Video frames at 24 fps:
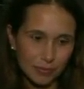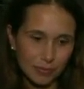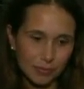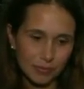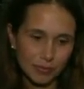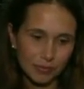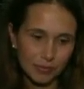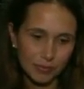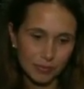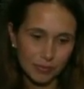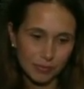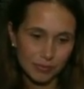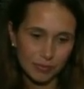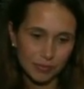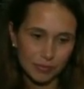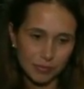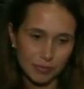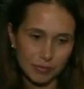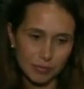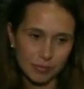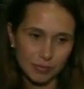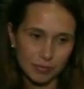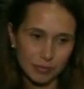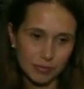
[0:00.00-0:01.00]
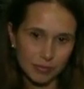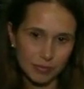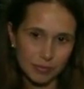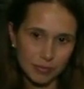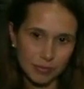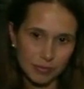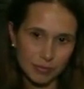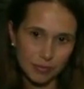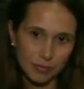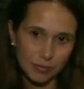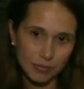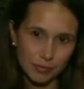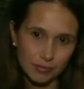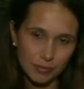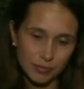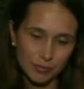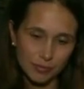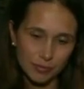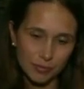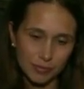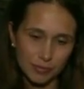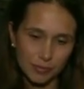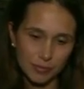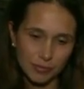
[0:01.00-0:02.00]

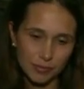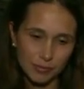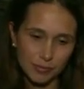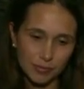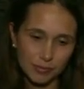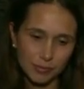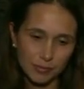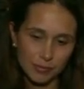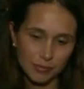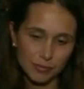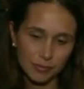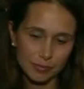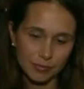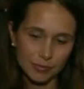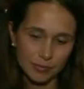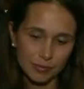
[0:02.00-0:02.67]
(not speaking)